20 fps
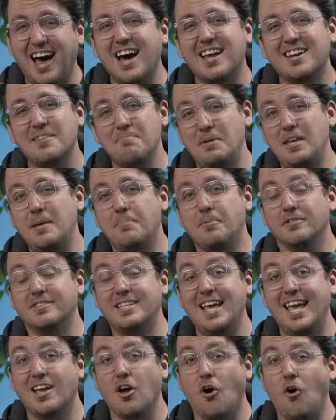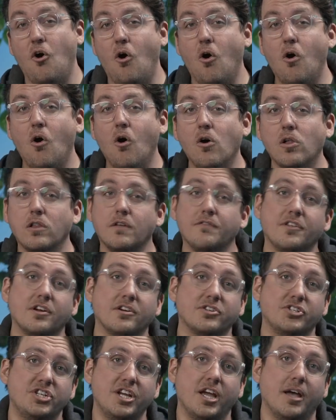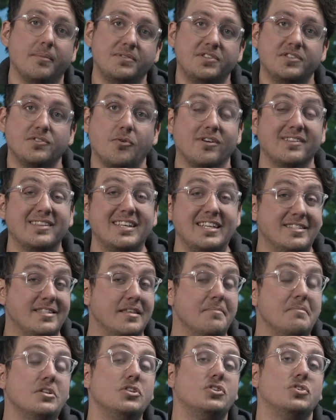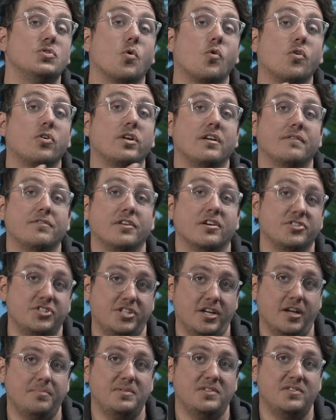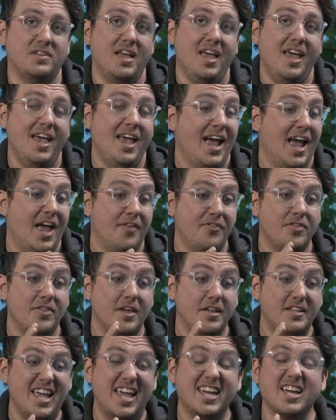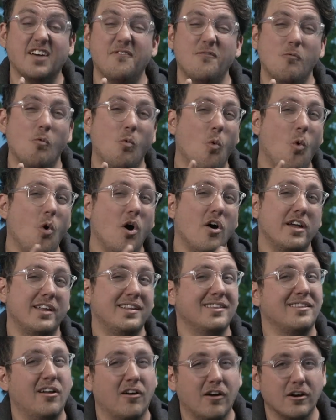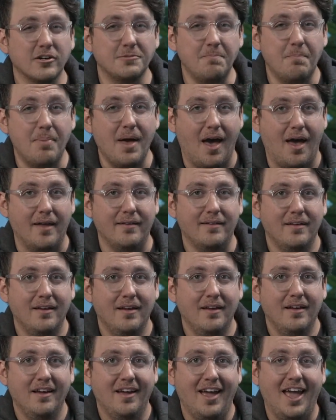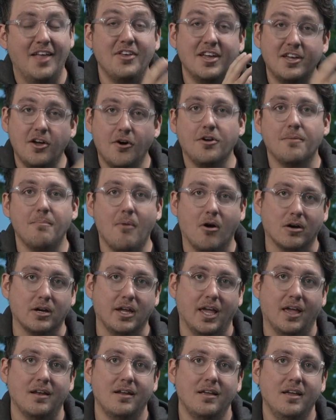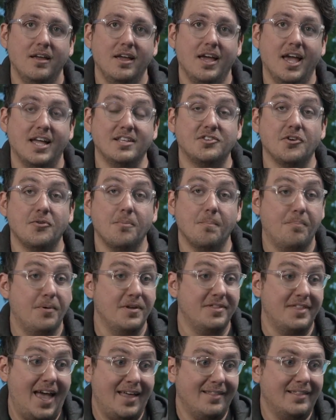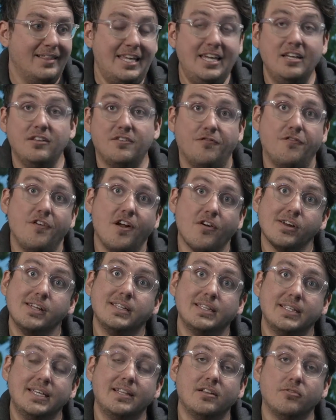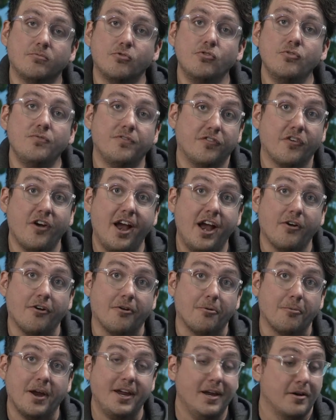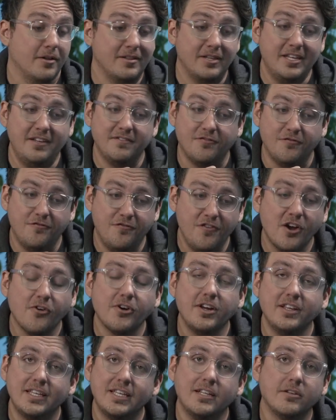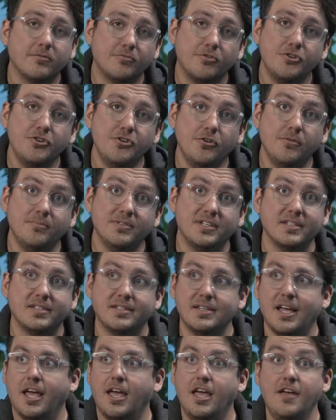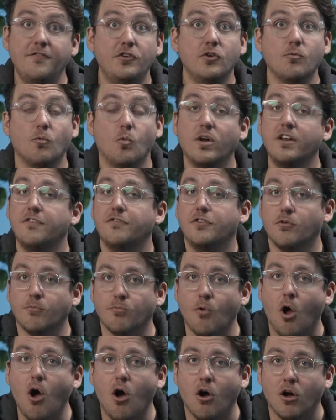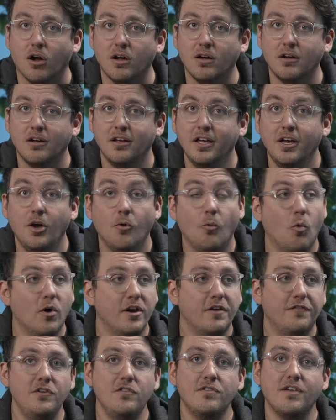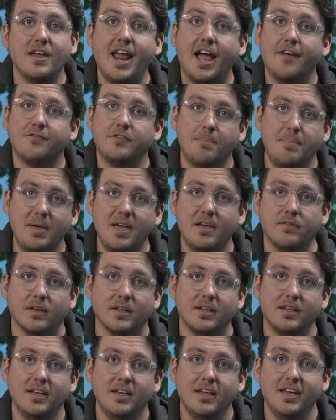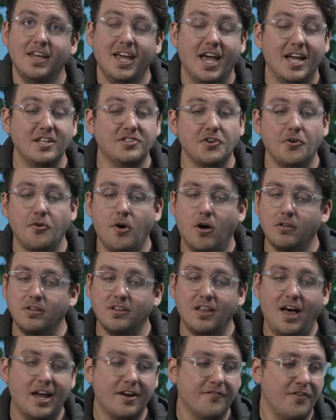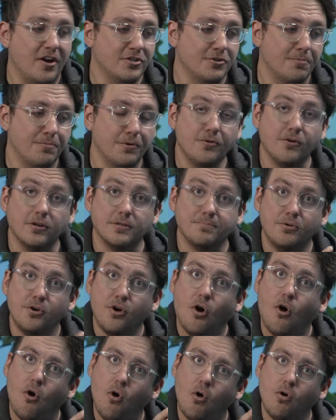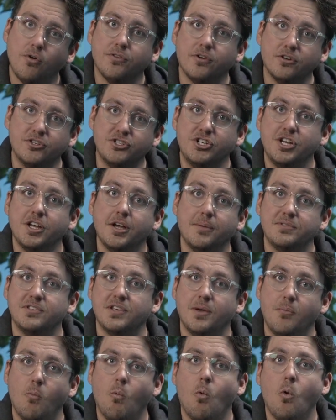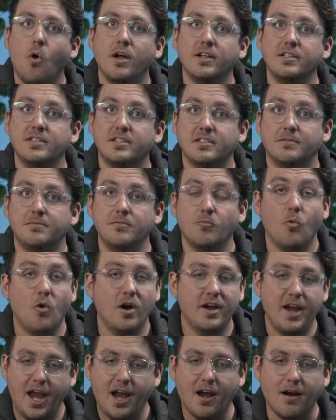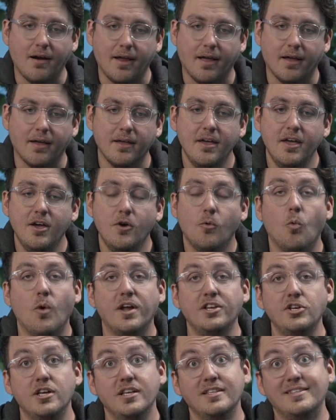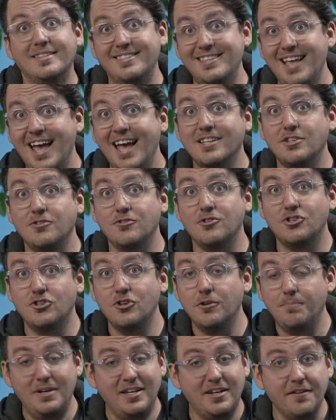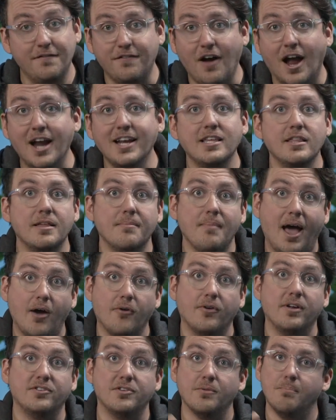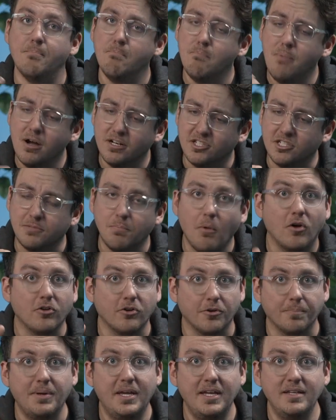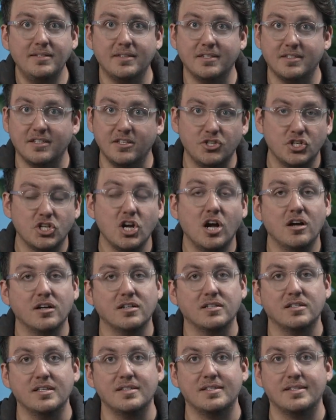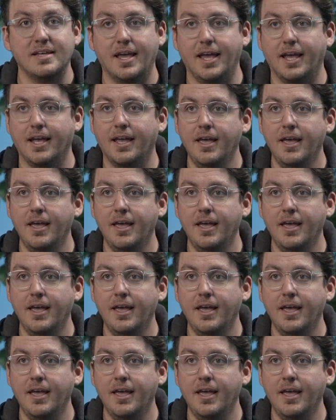of people take all of their chips, or at least the majority of their chips, and then they take up one large bet and they go to market. And so, but that leaves very little room for error, right? It leaves very little room to say, what if you're wrong? What if you then have to pivot? And so a lot of entrepreneurs put all their chips in one area, when instead you should be dividing them out into much smaller pieces and chunks and saying,